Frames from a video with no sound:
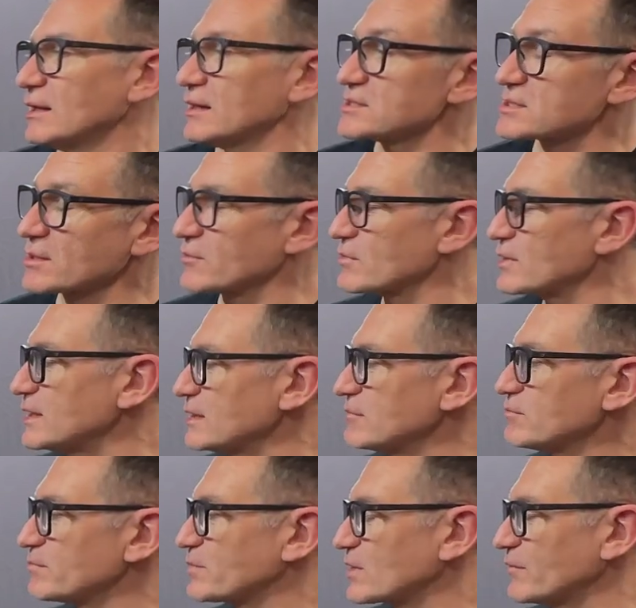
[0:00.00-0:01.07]
So it really
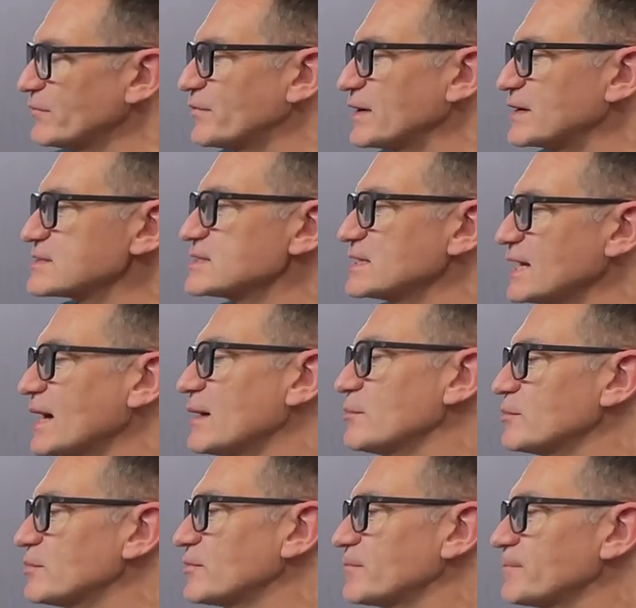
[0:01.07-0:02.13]
configures the amp
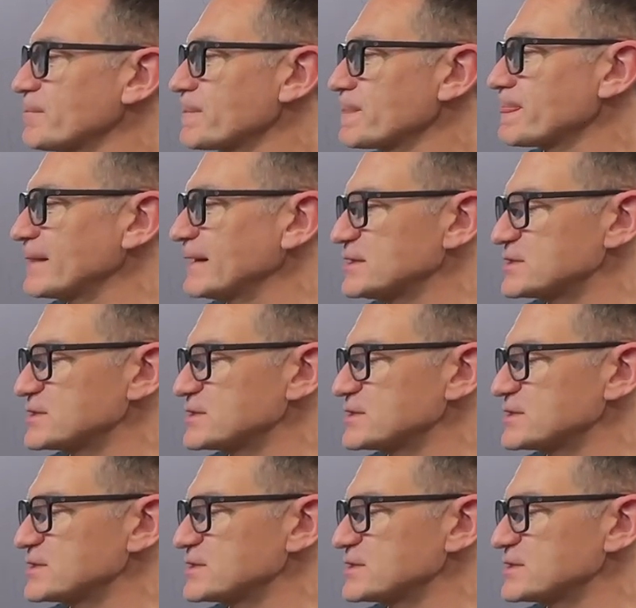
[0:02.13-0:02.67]
in